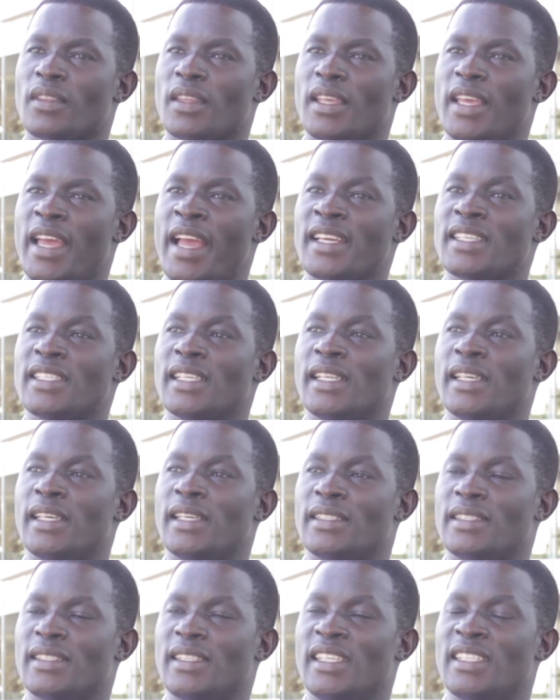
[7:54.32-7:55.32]
actually
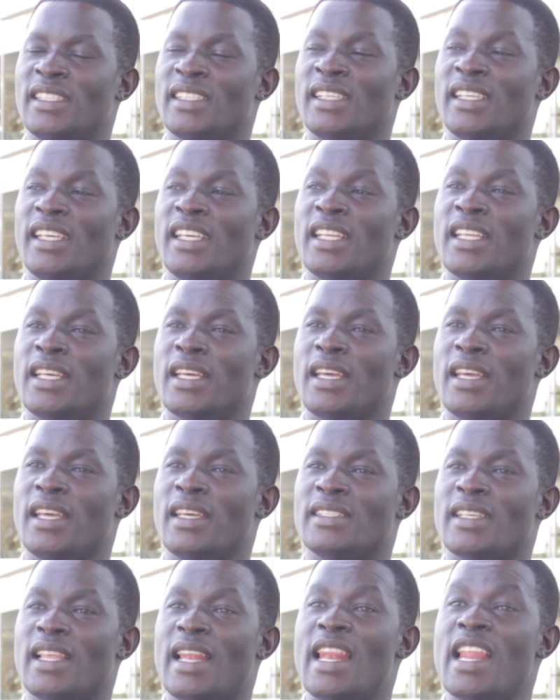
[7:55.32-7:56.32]

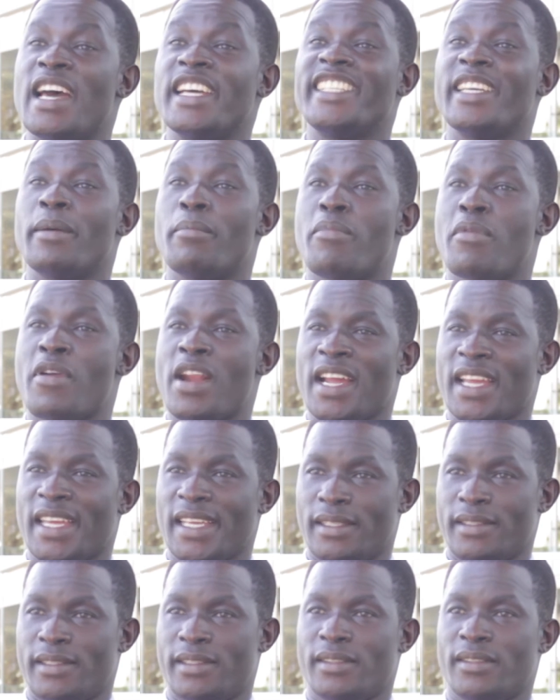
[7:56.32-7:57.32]
is a larger
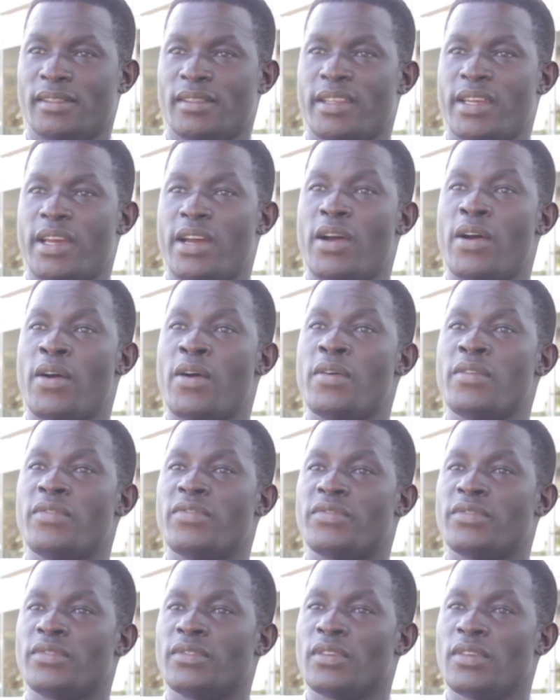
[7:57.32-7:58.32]
bracket
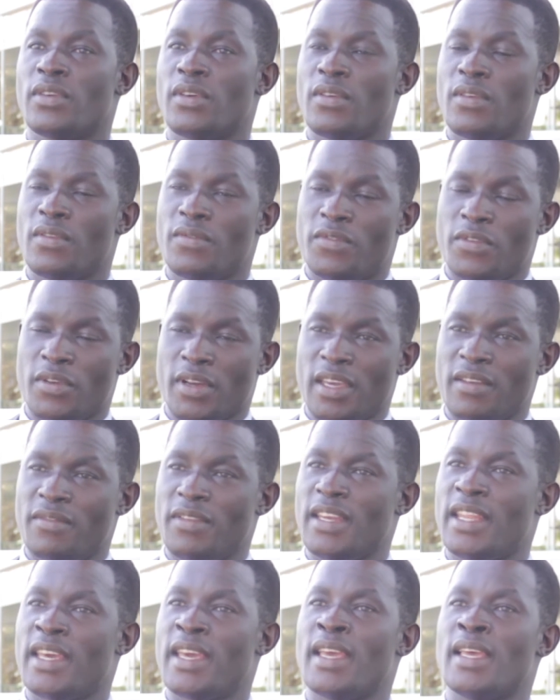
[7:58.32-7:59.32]
of
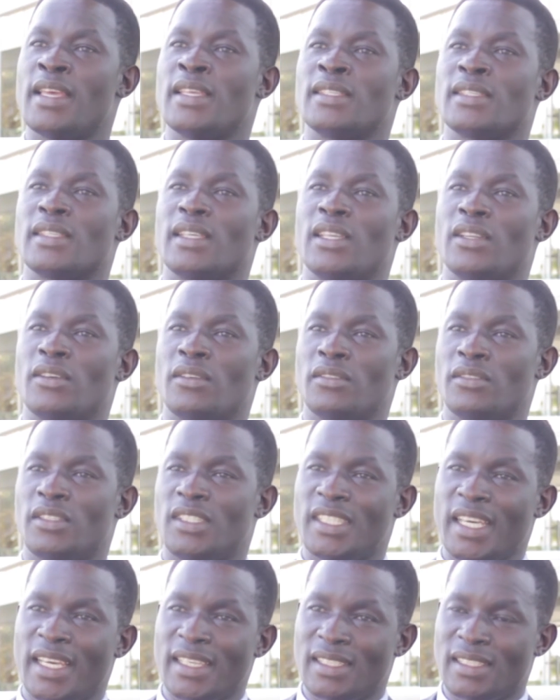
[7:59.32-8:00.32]
forgiveness,
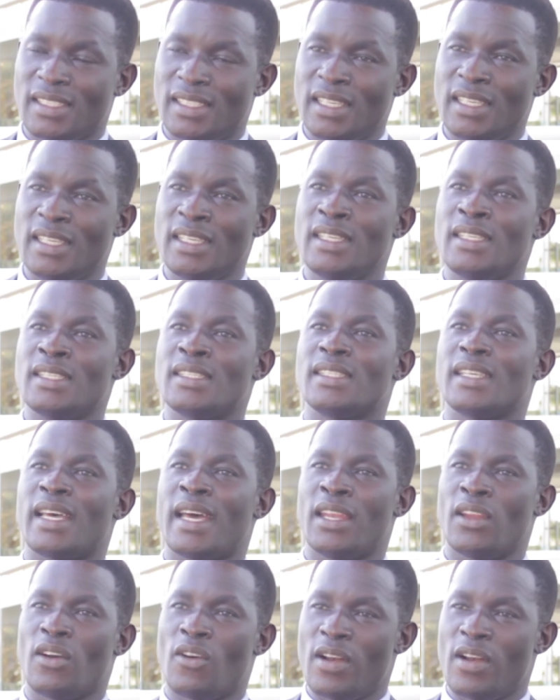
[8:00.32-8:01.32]
justice,
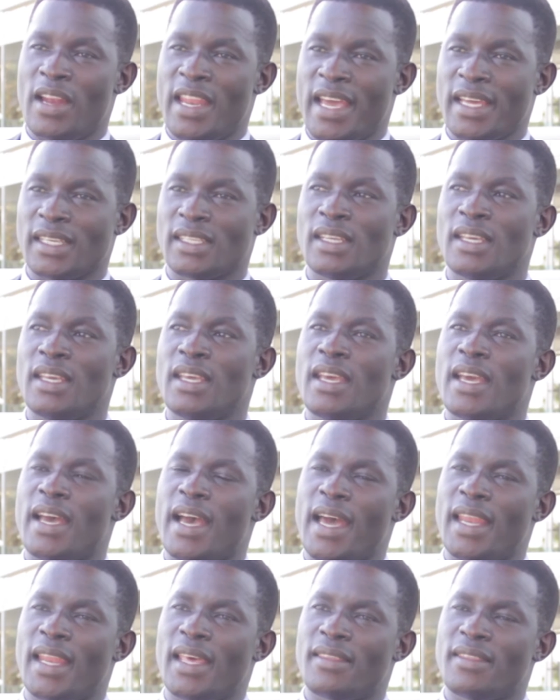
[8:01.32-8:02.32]
and that.
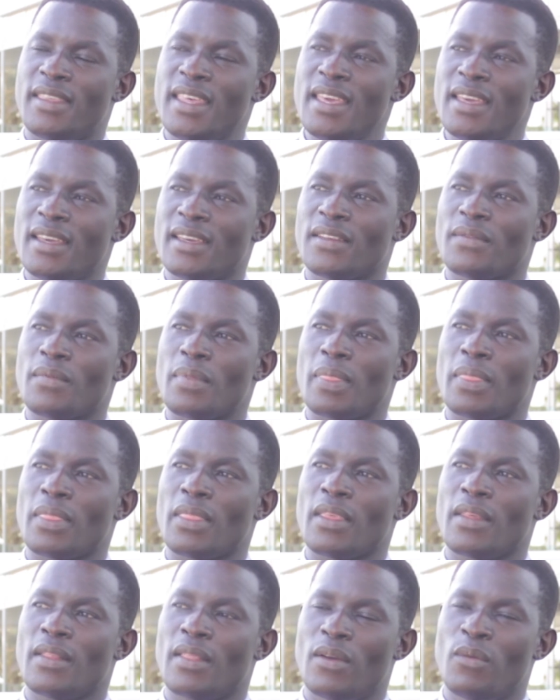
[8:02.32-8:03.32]
And I think
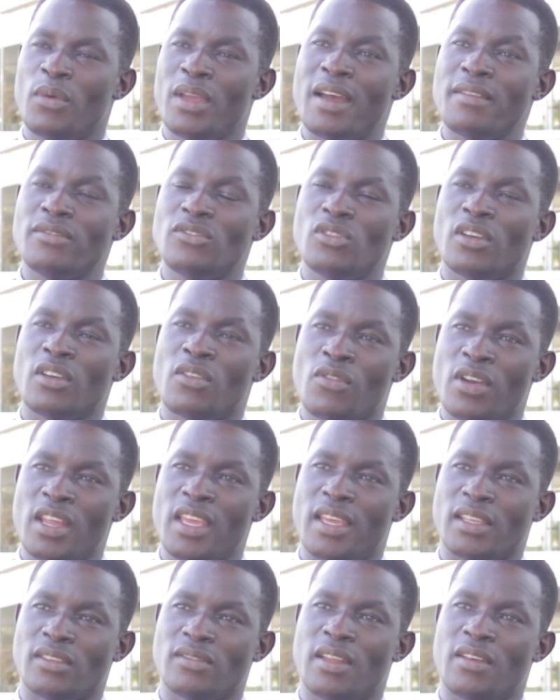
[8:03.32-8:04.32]
we have to
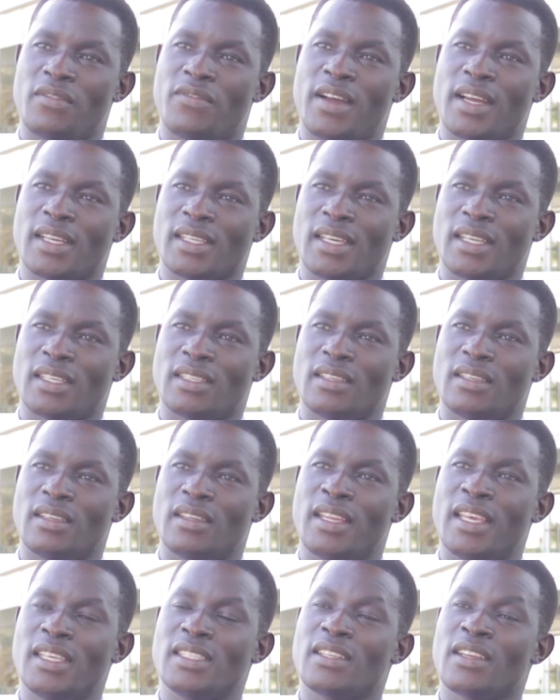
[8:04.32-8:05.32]
agree to the fact that
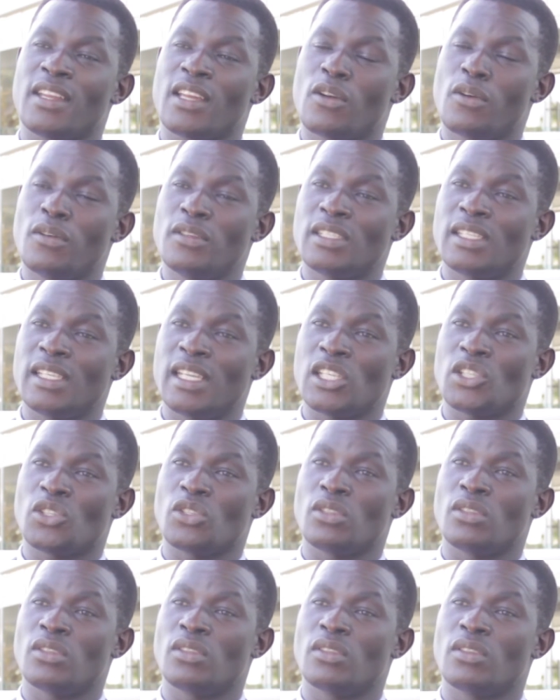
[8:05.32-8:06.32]
there's
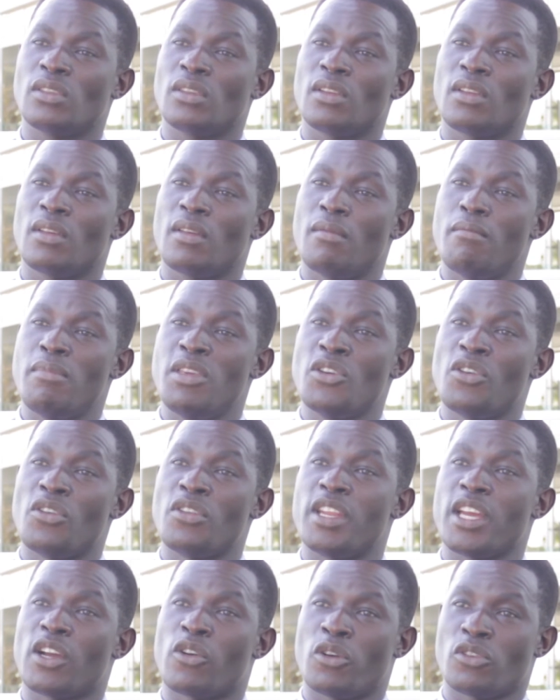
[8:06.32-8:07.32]
reconciliation
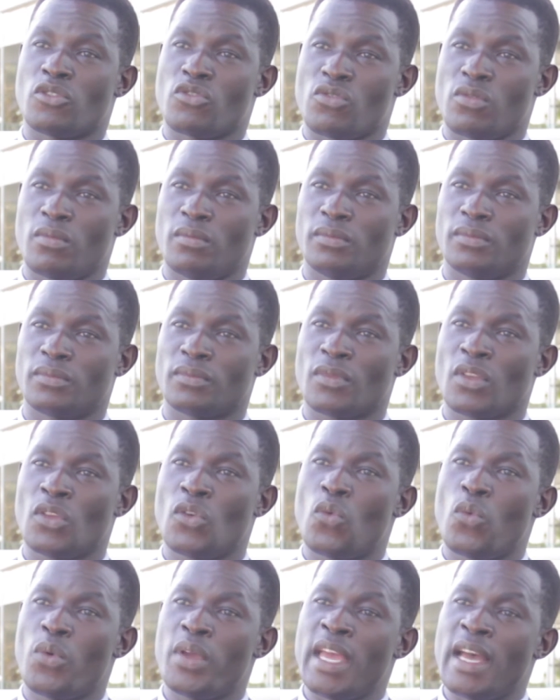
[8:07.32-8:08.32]
beyond the courtroom.
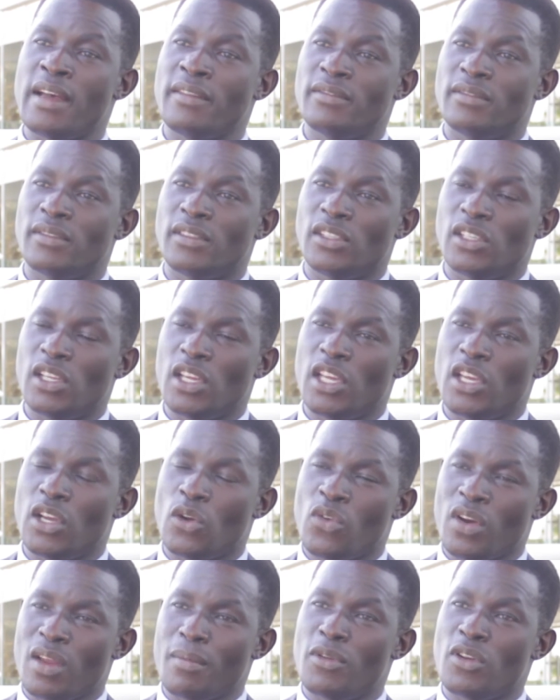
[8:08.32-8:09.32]
We have
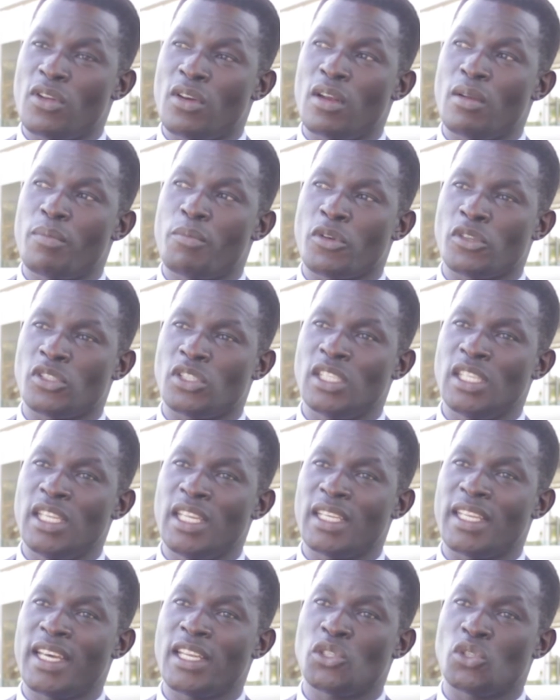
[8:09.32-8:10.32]
criminal
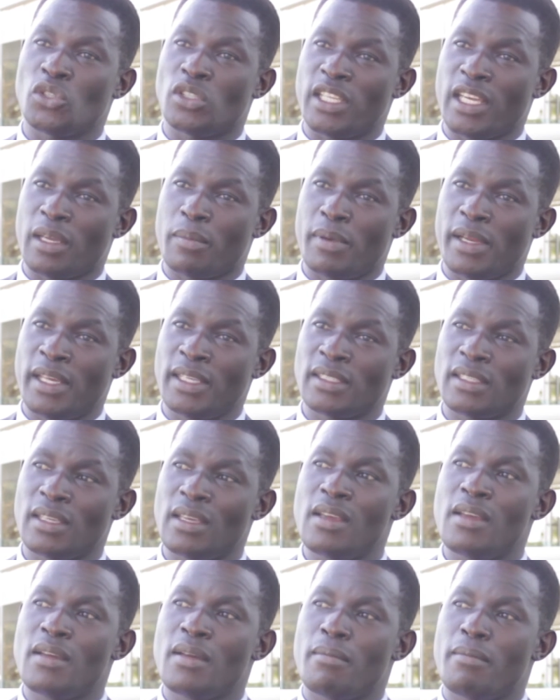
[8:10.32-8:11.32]
proceeding that should take place,
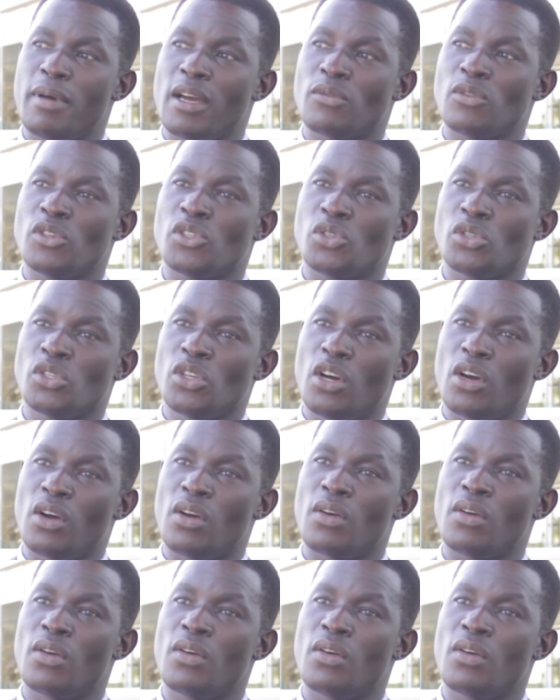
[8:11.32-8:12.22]
but we should know